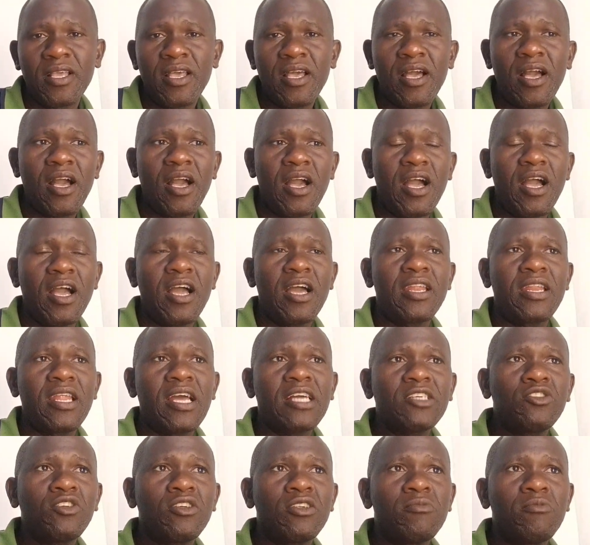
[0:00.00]
and
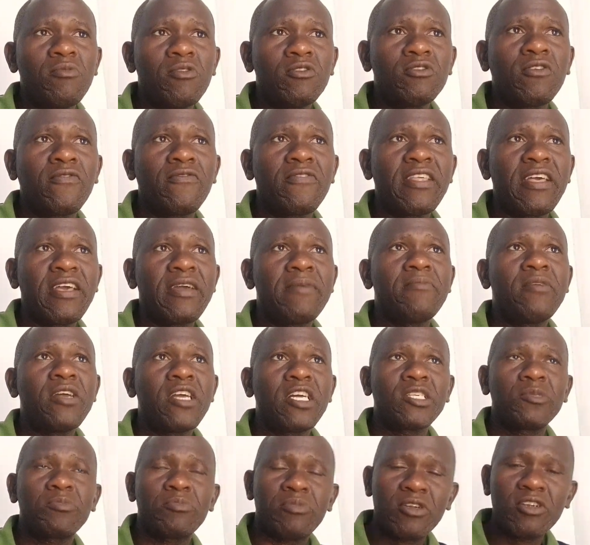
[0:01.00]
actually most of them
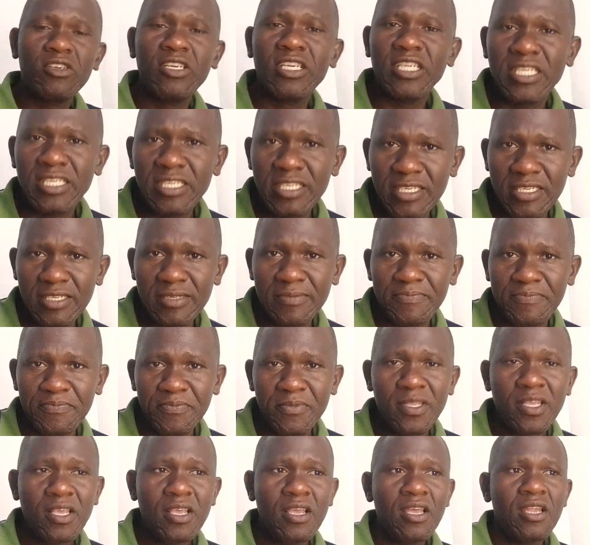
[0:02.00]
exploded.
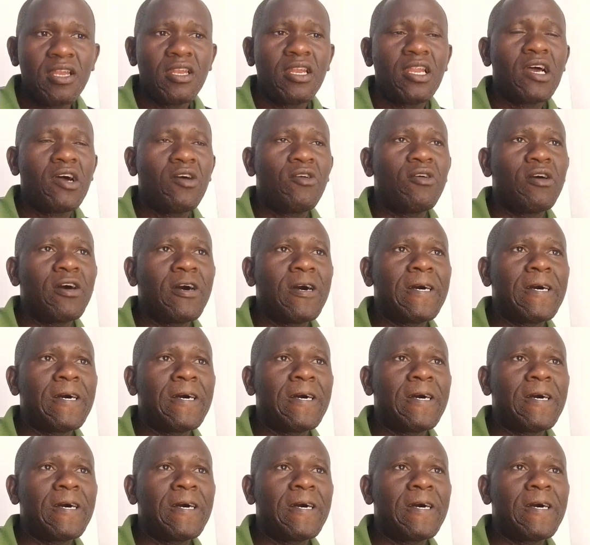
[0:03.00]
Now,